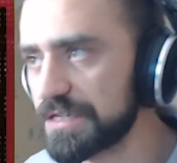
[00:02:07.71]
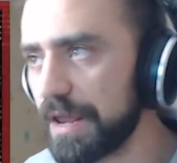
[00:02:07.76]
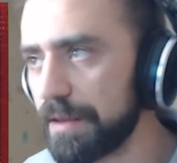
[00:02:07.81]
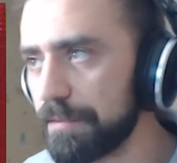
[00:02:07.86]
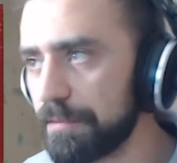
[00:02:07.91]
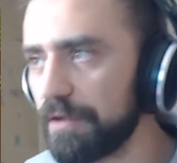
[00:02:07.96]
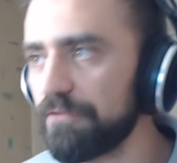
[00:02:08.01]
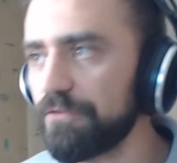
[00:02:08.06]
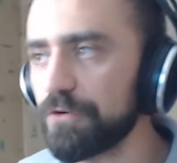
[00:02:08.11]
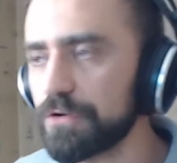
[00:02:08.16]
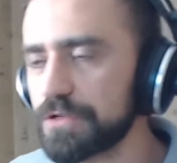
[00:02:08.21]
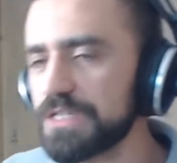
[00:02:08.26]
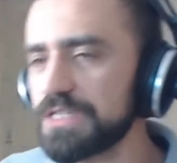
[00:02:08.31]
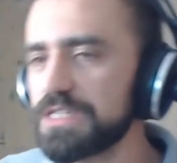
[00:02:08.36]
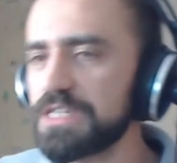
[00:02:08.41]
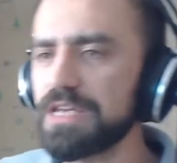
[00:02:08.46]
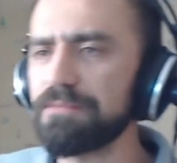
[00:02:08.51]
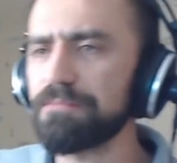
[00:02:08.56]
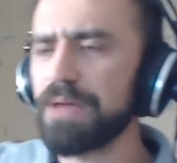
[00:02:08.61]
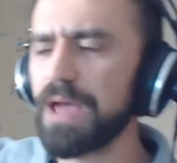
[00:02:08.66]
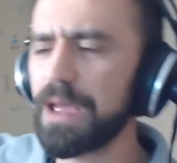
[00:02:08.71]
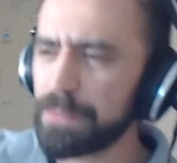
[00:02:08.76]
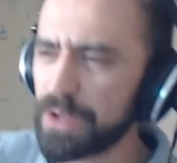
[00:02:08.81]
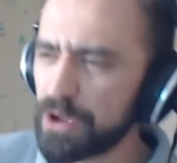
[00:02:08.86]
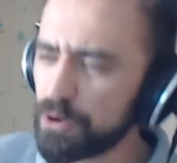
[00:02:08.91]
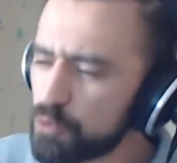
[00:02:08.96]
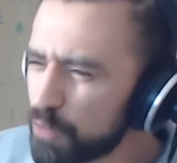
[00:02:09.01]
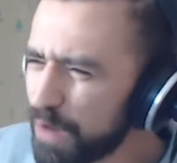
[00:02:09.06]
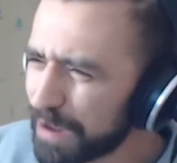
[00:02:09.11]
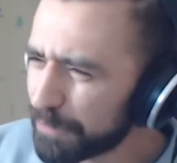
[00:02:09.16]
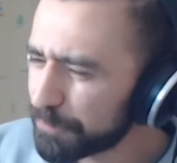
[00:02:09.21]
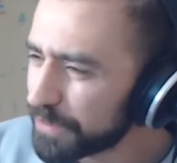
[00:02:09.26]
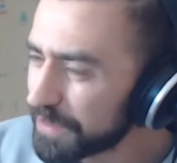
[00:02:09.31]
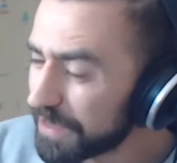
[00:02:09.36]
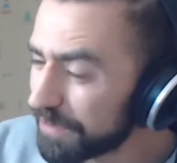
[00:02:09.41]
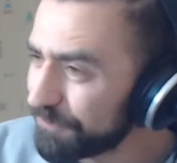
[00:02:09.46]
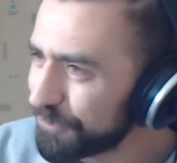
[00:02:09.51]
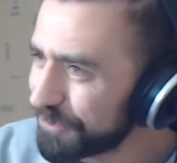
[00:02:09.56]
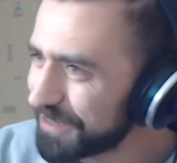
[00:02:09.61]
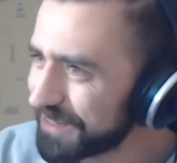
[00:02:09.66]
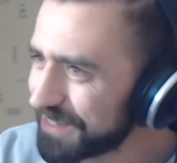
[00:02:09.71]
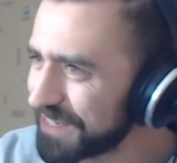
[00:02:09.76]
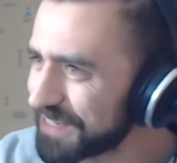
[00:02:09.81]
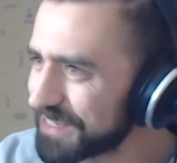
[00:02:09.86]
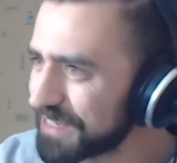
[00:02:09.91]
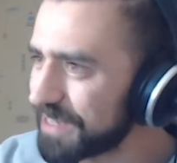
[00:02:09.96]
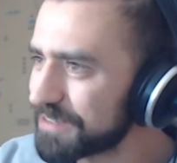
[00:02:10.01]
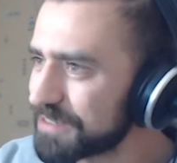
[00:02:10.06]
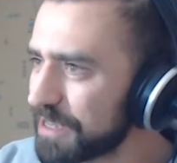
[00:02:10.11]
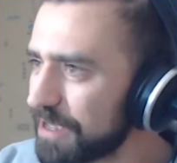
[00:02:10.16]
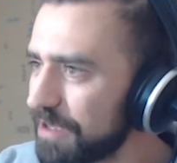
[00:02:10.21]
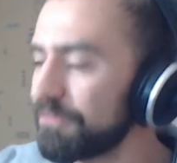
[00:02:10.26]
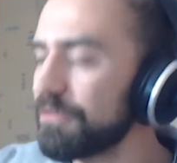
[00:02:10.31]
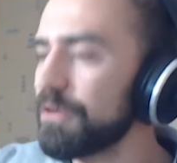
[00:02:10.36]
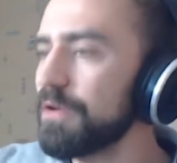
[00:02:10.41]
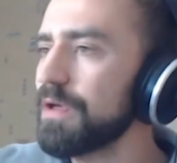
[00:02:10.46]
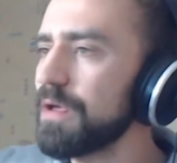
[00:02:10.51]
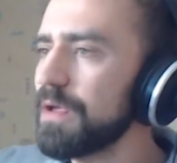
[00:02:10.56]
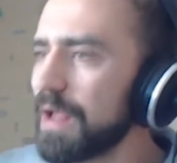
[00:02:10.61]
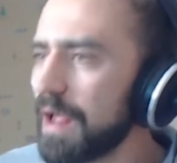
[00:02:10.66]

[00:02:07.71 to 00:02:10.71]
Gaming versus Team Magma, who I will give you the details of